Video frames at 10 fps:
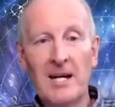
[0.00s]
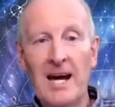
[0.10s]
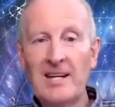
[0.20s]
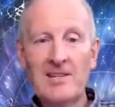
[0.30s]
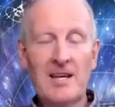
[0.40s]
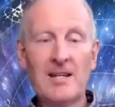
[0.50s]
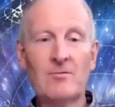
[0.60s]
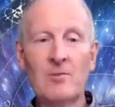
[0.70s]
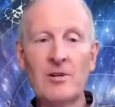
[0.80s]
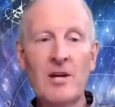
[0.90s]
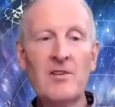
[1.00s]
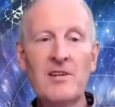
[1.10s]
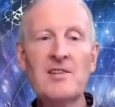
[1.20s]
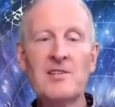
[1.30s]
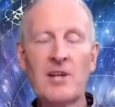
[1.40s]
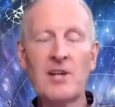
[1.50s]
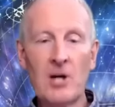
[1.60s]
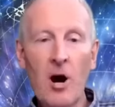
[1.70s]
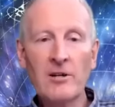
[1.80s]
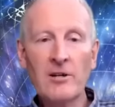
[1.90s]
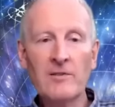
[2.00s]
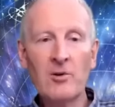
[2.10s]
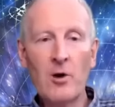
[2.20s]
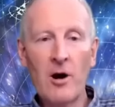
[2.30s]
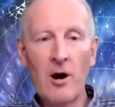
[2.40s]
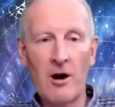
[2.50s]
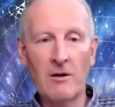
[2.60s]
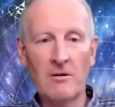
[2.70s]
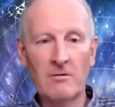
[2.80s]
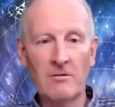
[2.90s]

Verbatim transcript: And he said, well, no, this is the garden of your heart.